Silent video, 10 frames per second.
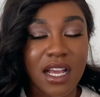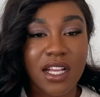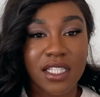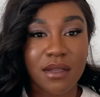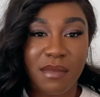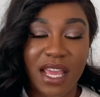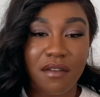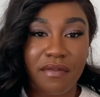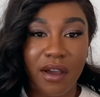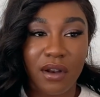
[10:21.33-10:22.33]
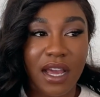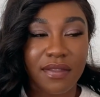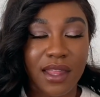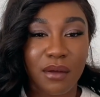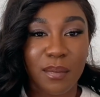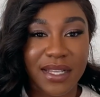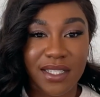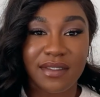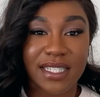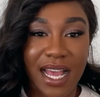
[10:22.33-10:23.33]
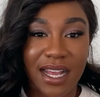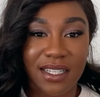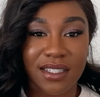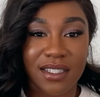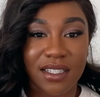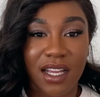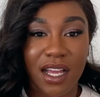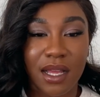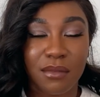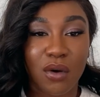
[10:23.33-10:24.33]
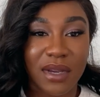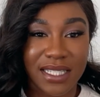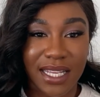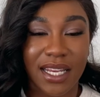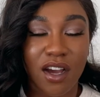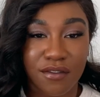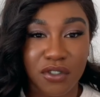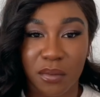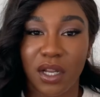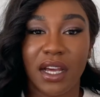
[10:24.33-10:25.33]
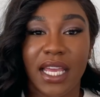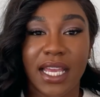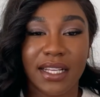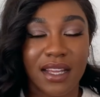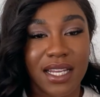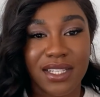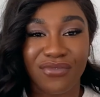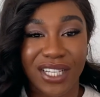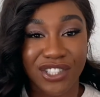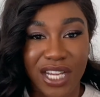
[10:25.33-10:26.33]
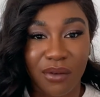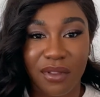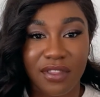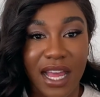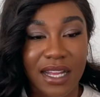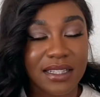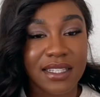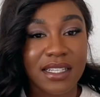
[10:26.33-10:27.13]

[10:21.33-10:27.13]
To me, it felt like there were bits of sand on my skin after applying, and I didn't really gel with that.